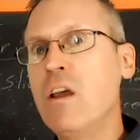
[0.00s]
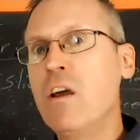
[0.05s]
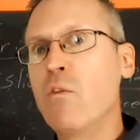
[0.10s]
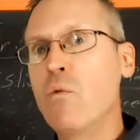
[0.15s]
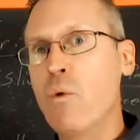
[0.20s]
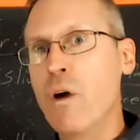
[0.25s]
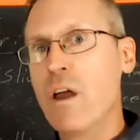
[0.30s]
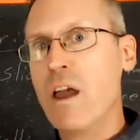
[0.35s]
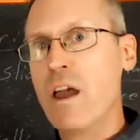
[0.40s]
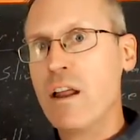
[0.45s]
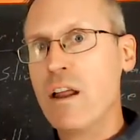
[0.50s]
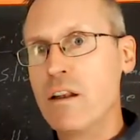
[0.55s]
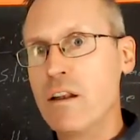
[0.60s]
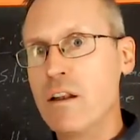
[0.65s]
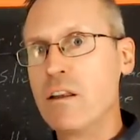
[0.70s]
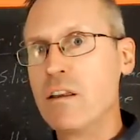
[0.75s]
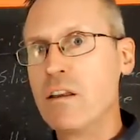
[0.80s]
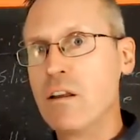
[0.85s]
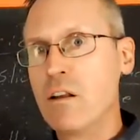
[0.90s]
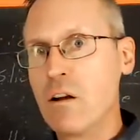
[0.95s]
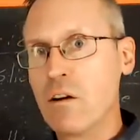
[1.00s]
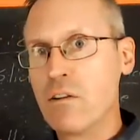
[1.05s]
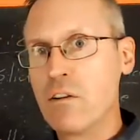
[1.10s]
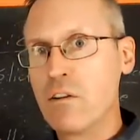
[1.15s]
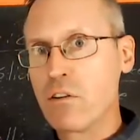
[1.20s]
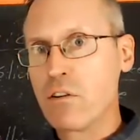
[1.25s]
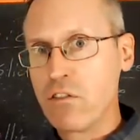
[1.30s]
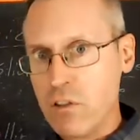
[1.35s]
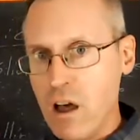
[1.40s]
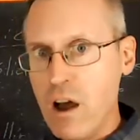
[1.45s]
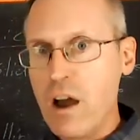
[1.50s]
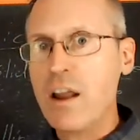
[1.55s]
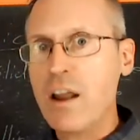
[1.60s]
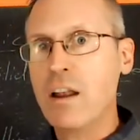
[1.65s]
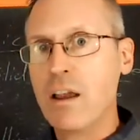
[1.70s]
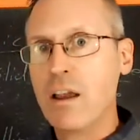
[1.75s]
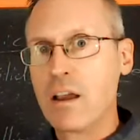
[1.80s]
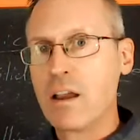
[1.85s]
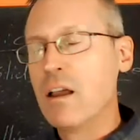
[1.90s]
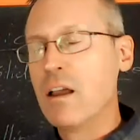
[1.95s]
when you're
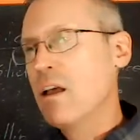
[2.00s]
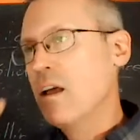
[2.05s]
sliding.